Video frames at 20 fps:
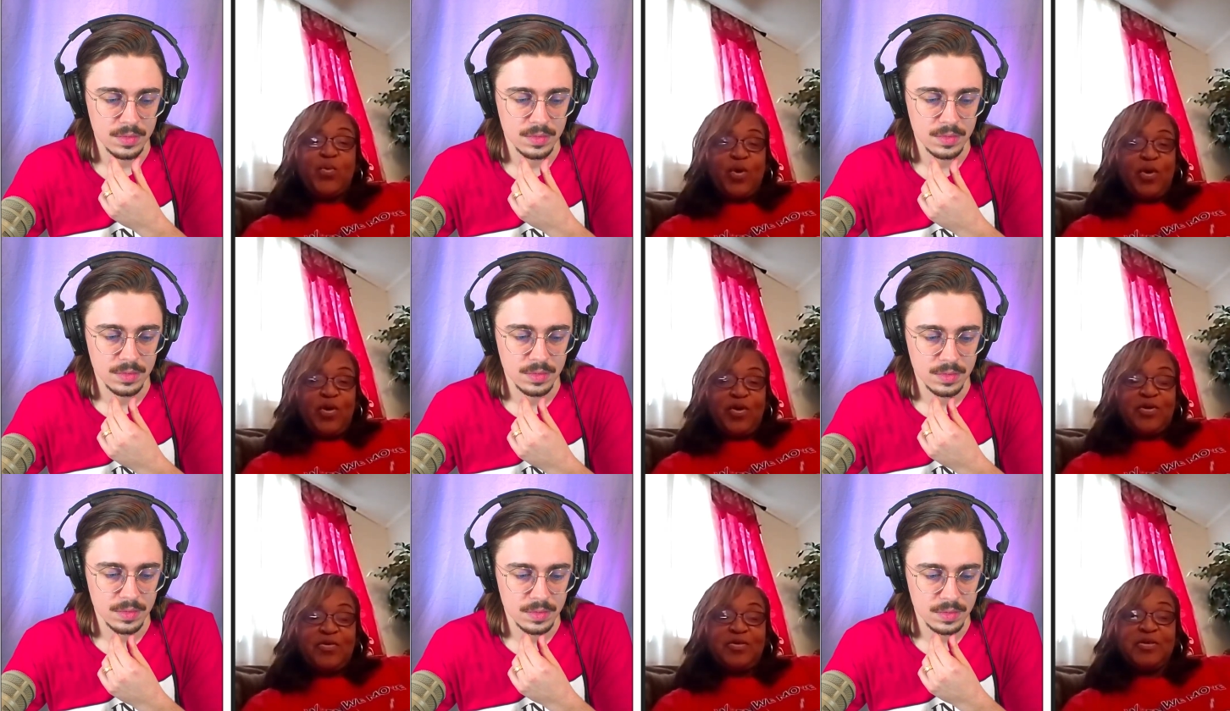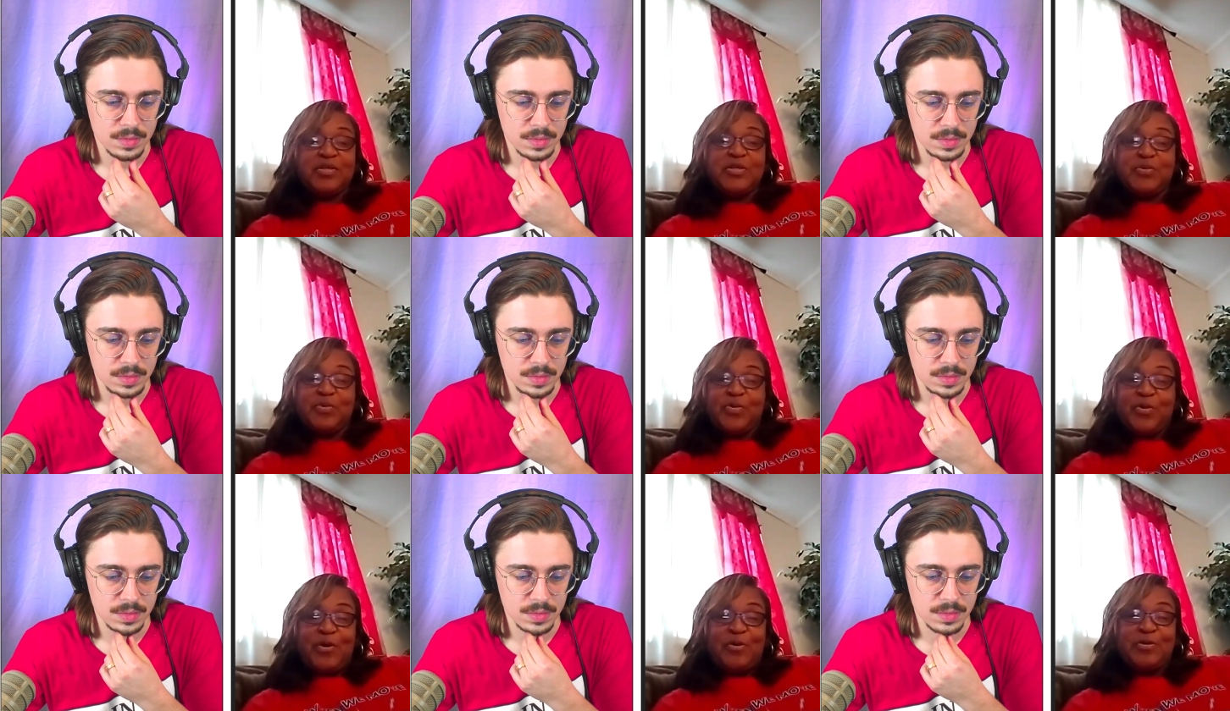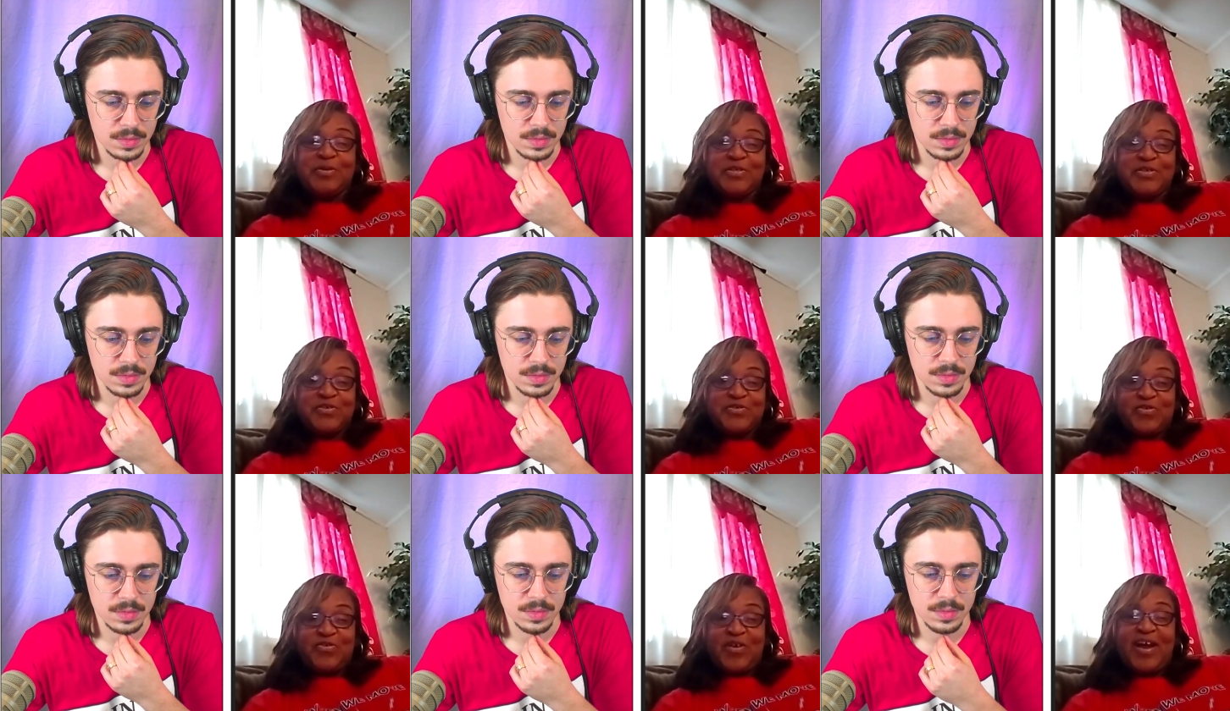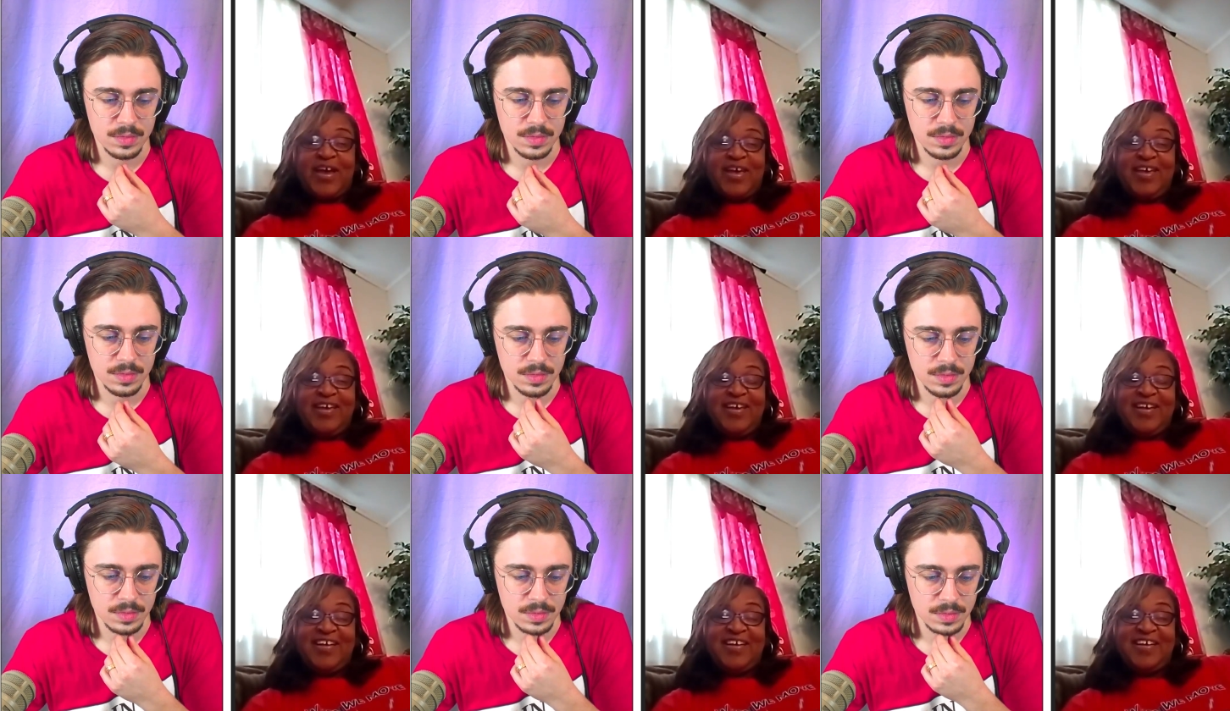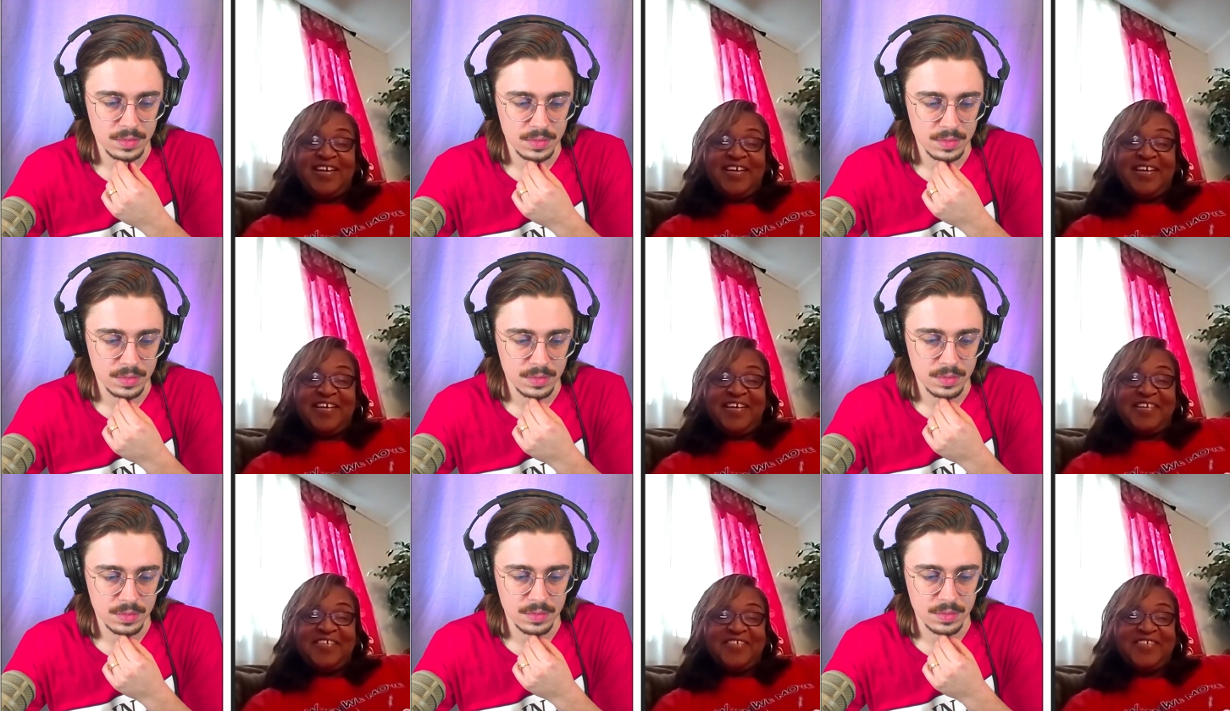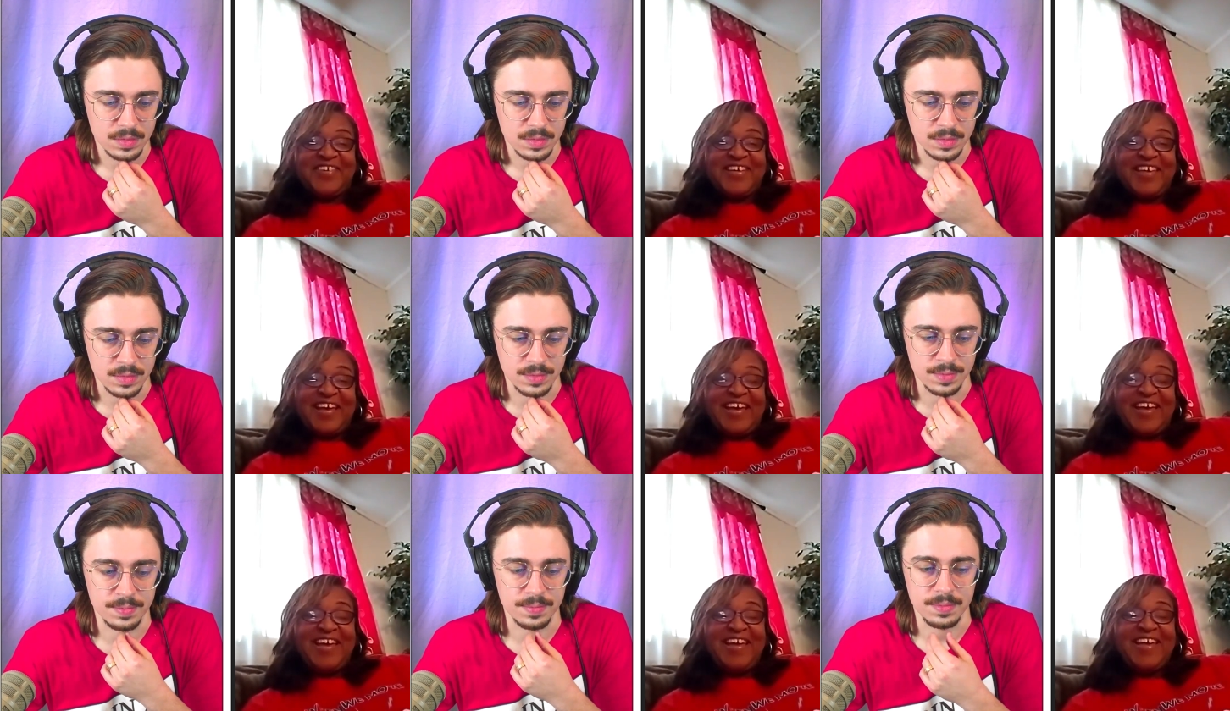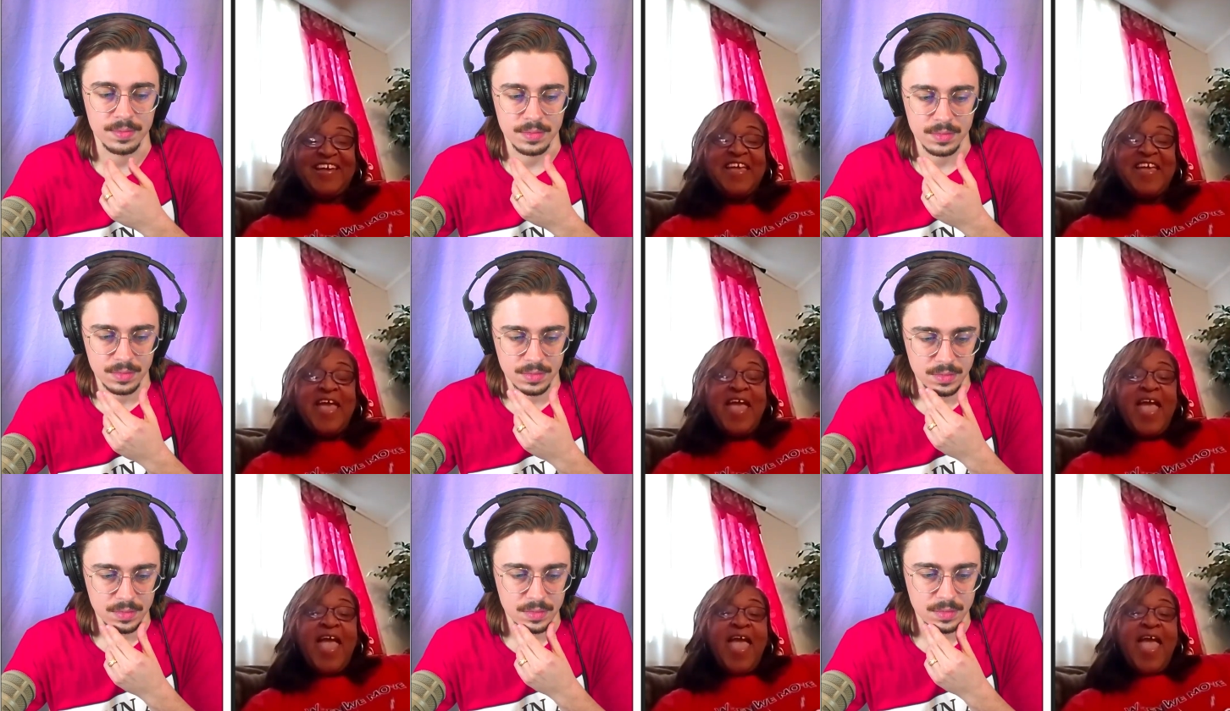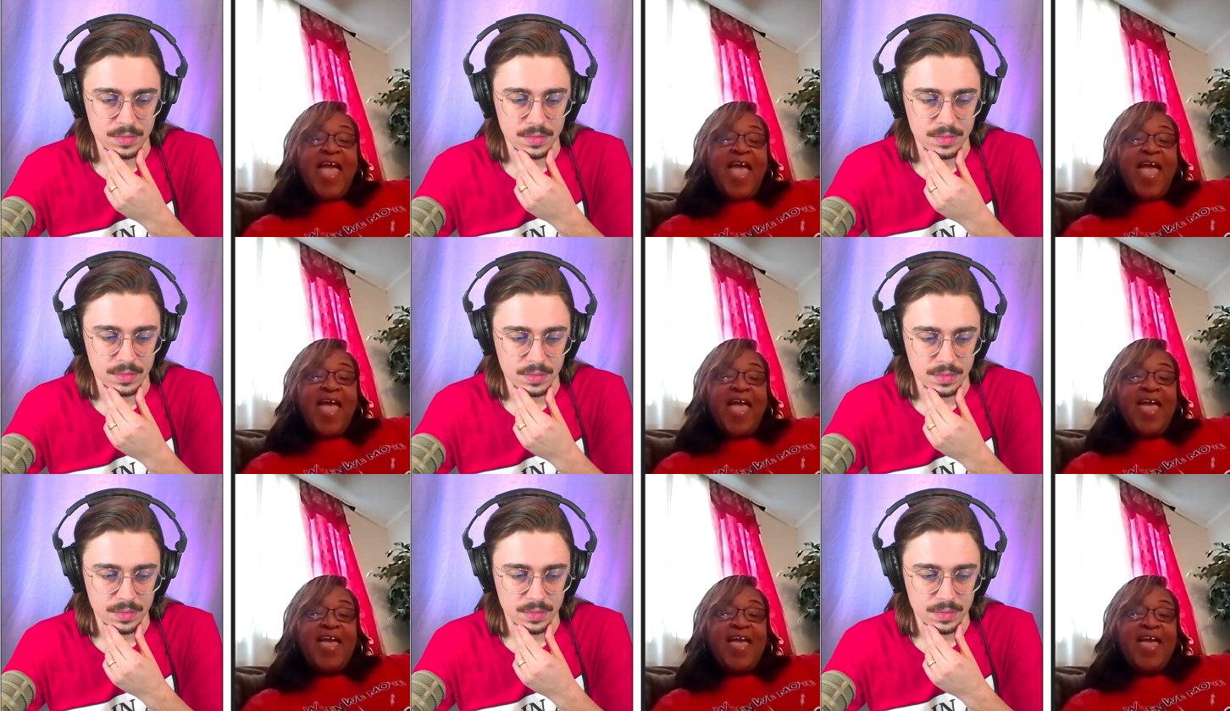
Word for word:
Speaker 1: workers who were on strike. Mm. Okay, wow.